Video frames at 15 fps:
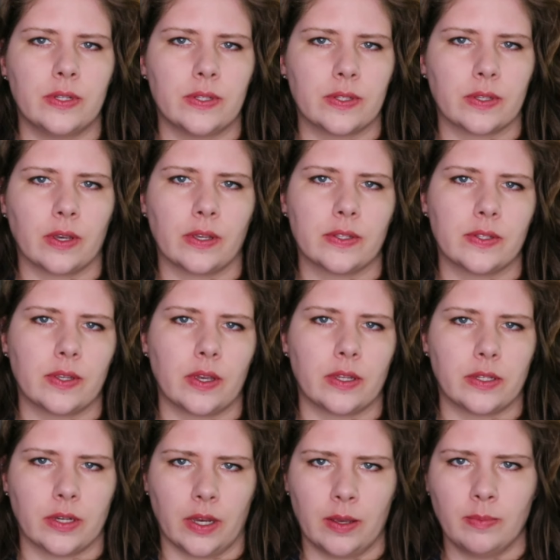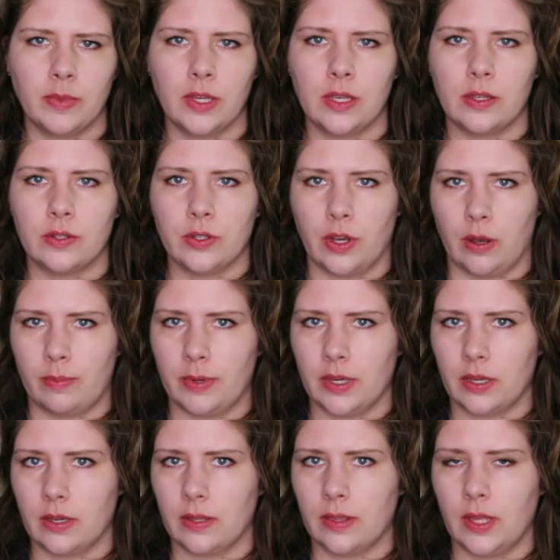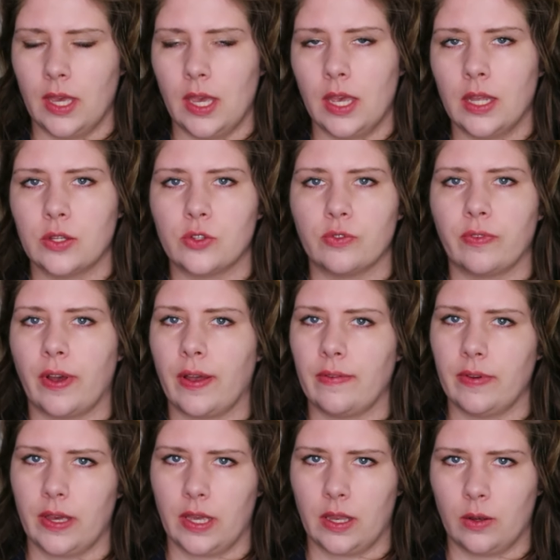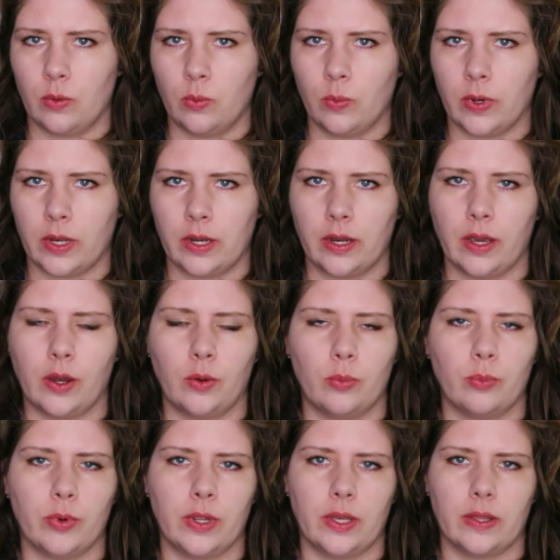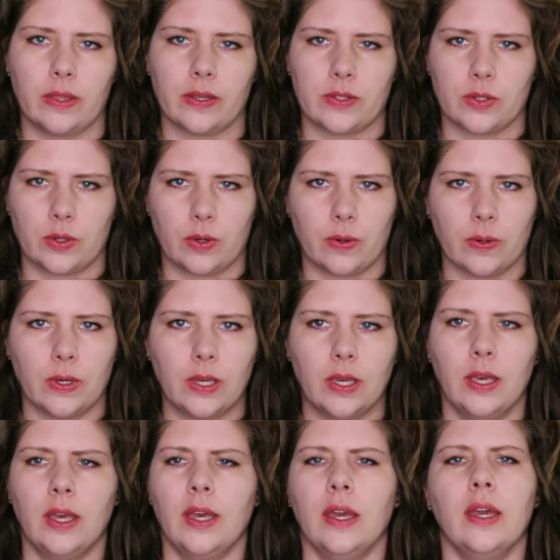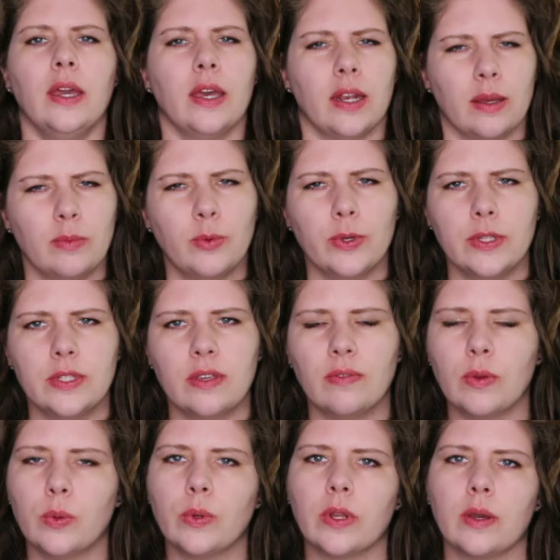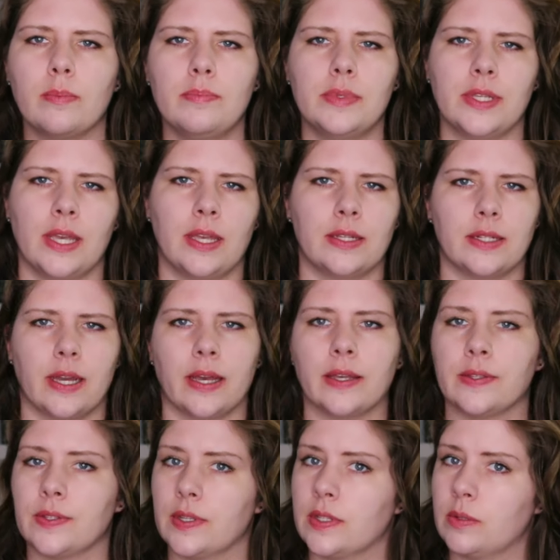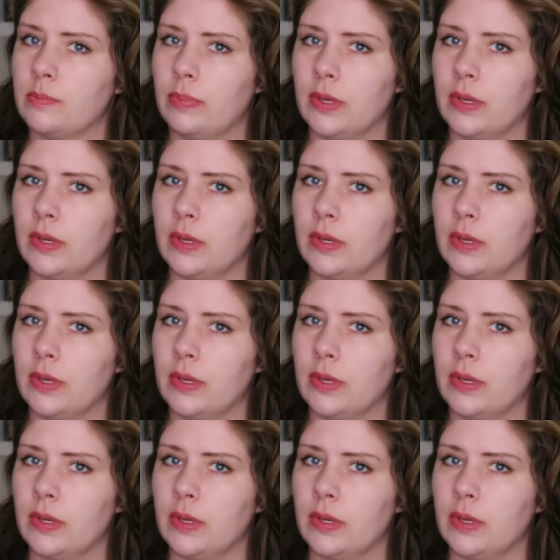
discuss a timely topic, the H5N1 outbreak that's occurring, and I'm going to give you an update as it's